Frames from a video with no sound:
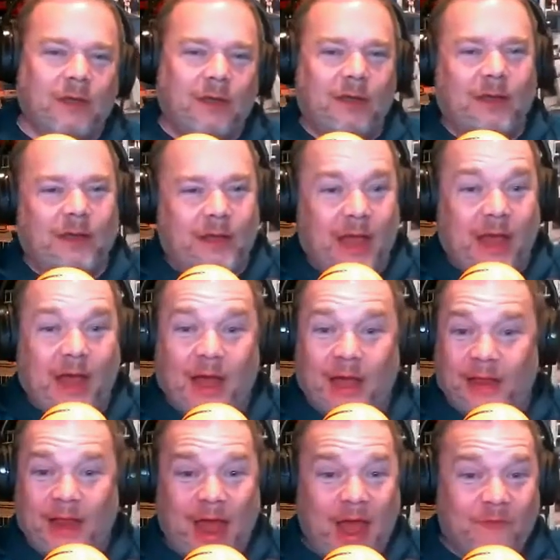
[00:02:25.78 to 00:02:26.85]
Yeah,
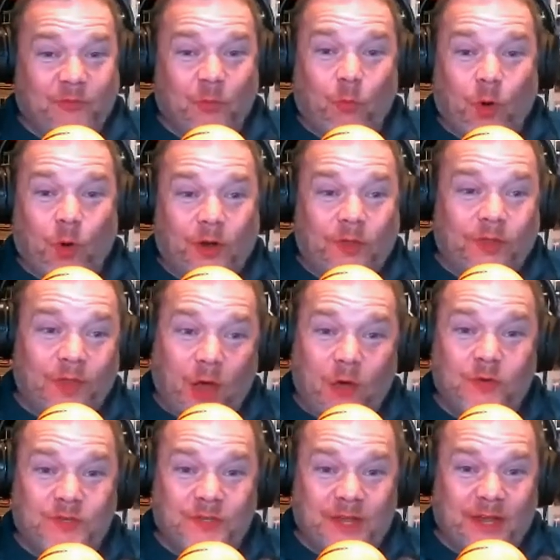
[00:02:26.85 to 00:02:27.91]
and I have to work
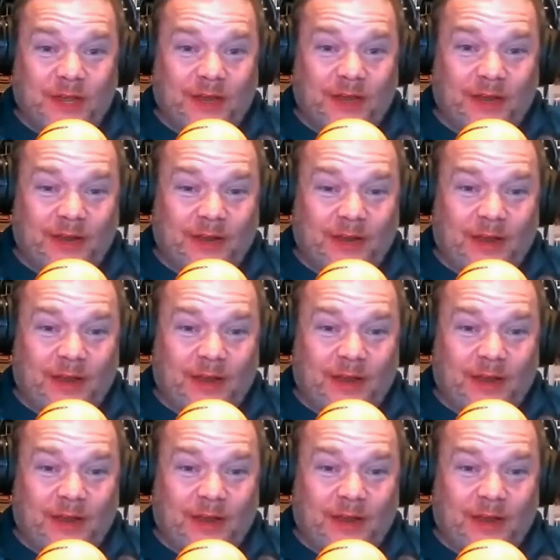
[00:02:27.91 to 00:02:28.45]
those in.